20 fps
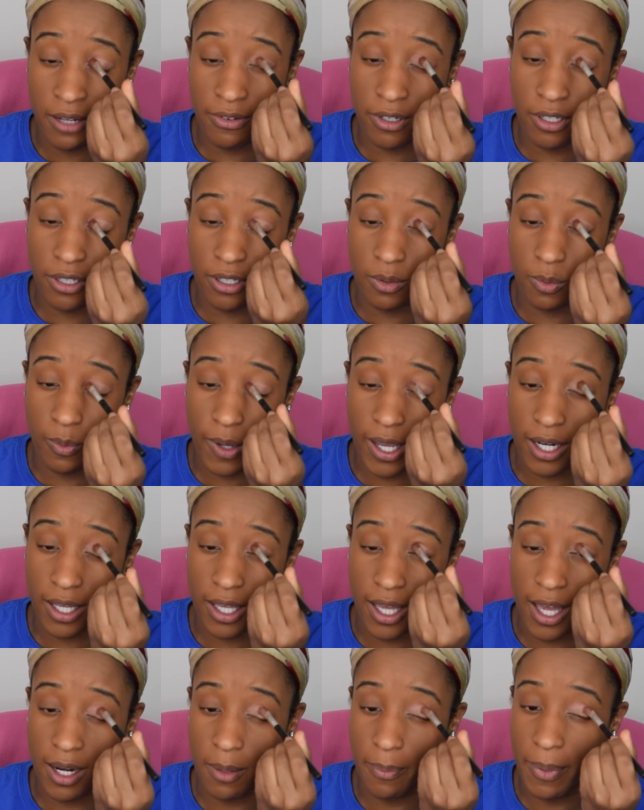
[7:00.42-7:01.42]
of a good way to
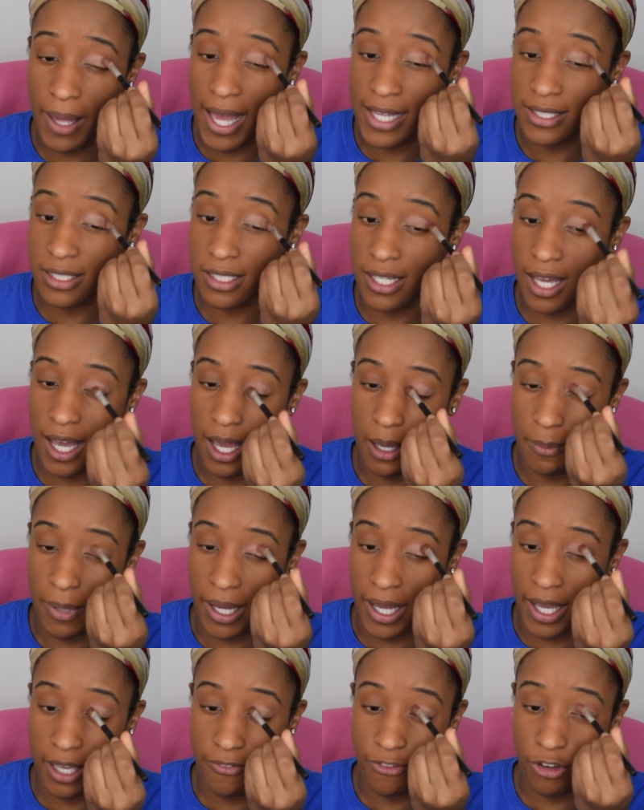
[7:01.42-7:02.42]
kind of pass time
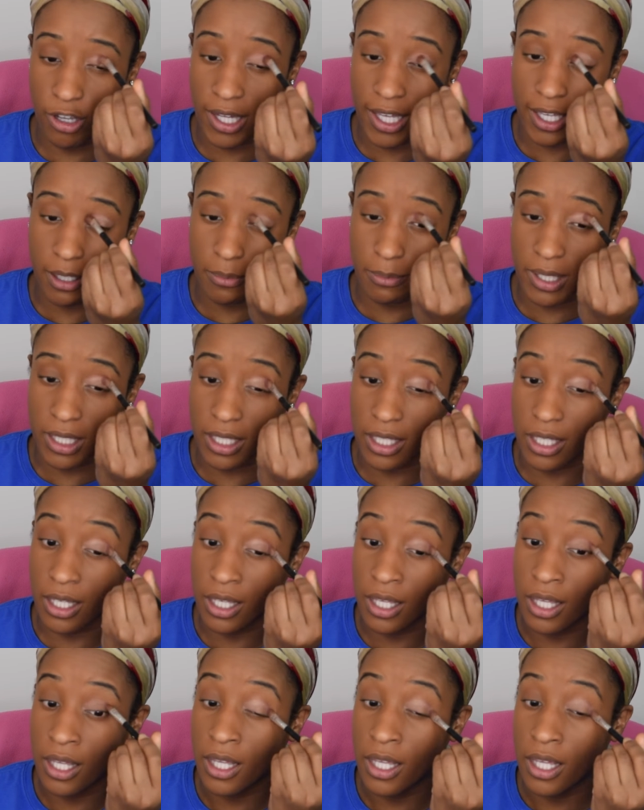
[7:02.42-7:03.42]
by. If you're like me,
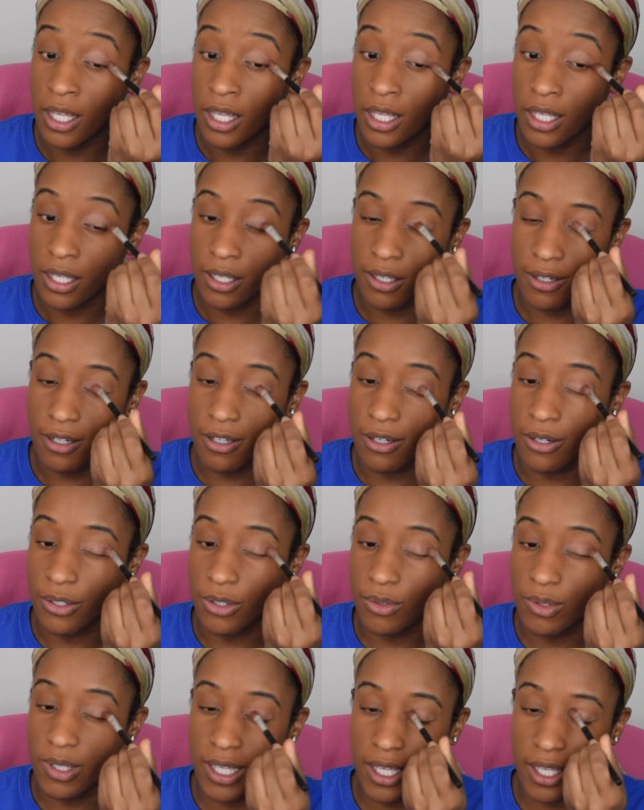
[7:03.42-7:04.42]
you know,
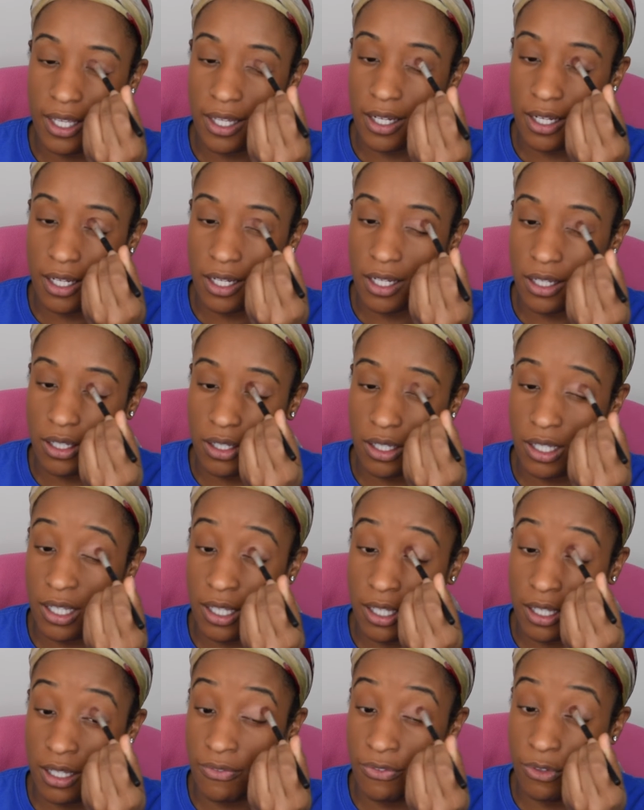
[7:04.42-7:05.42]

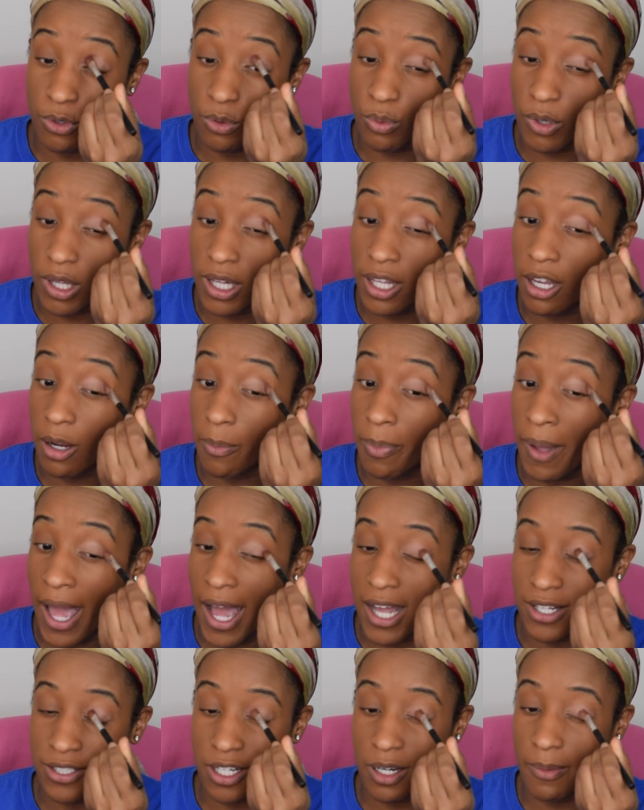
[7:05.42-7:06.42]
if you really are
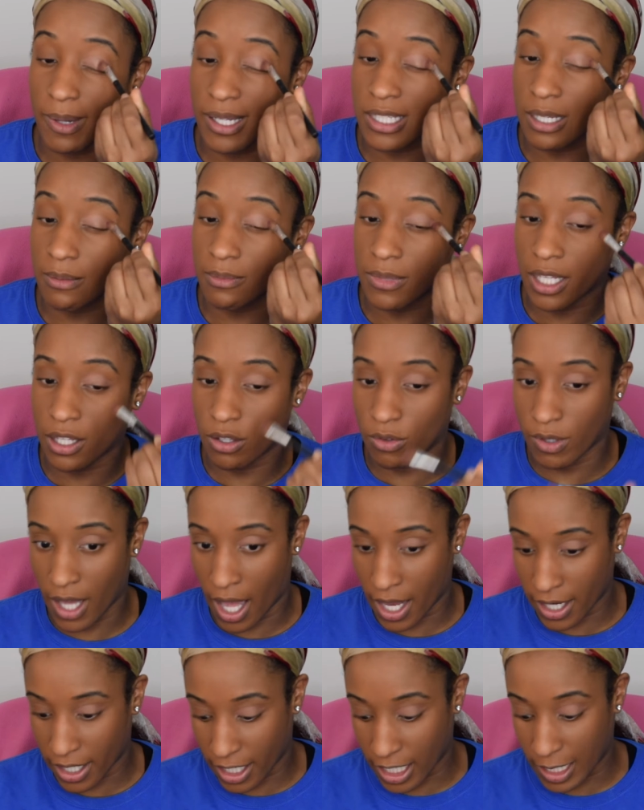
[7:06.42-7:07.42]
passionate about something, you
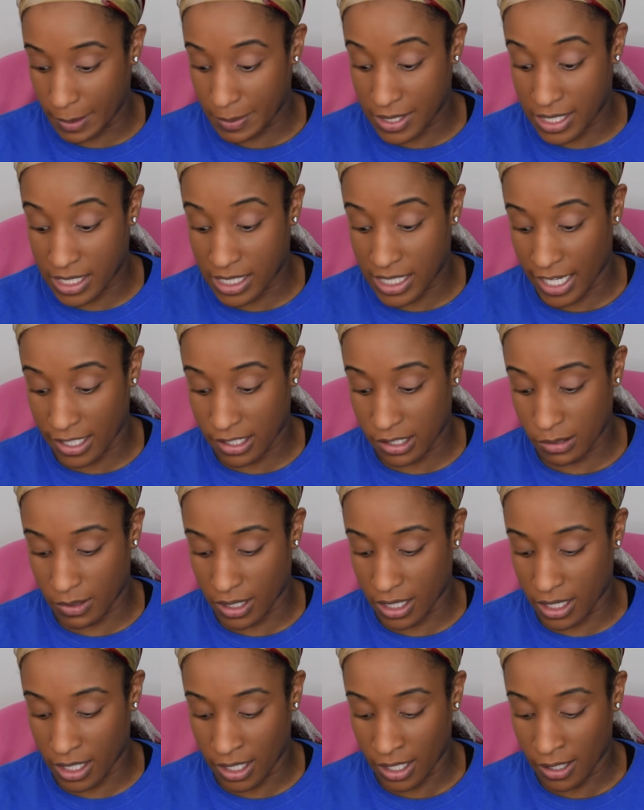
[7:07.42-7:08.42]
kind of get obsessed
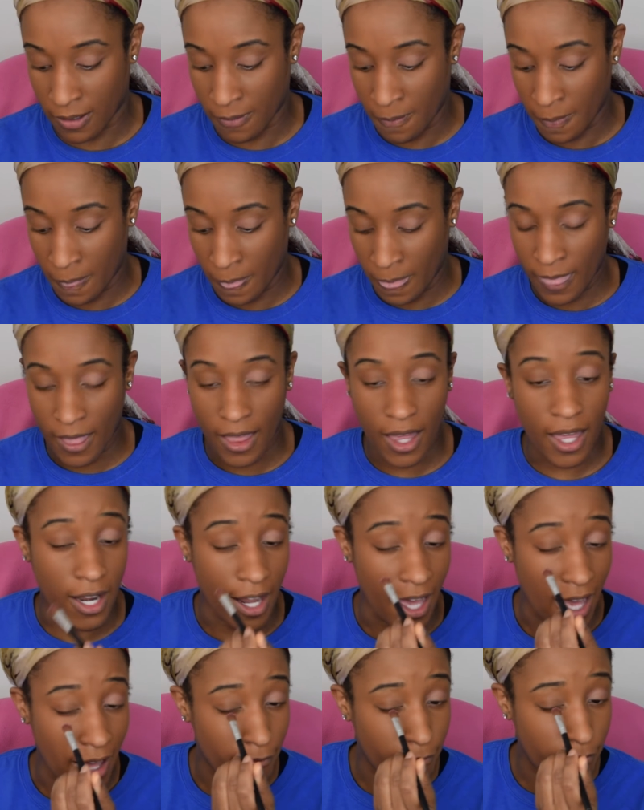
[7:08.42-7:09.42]
with it. And
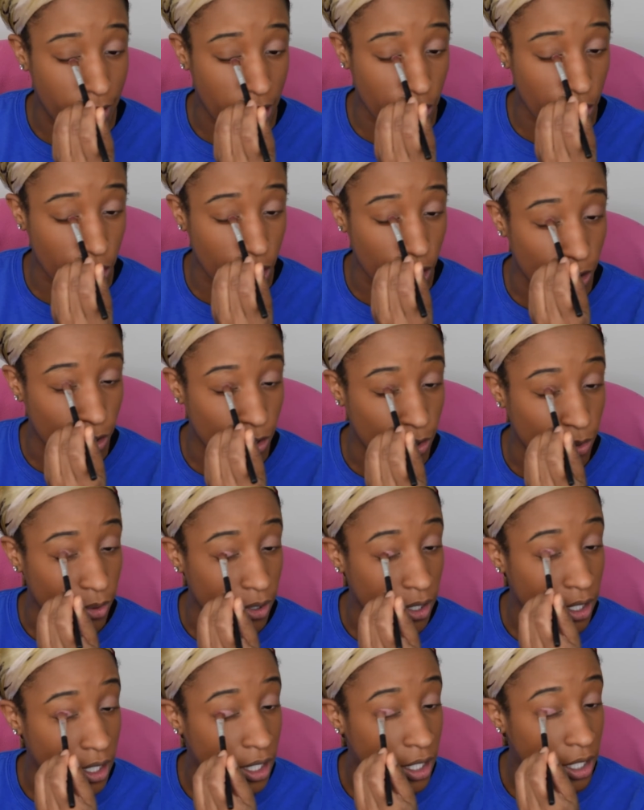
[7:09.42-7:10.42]
I have been
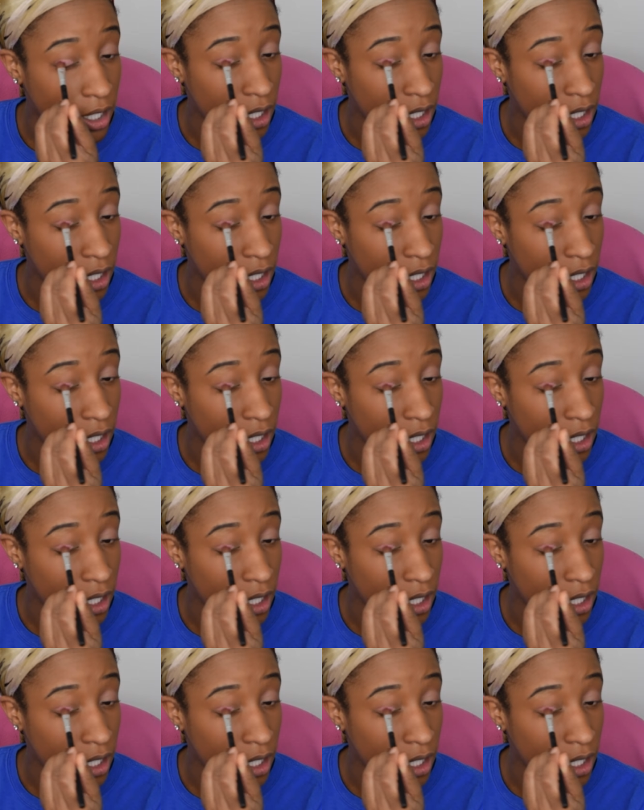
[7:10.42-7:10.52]
known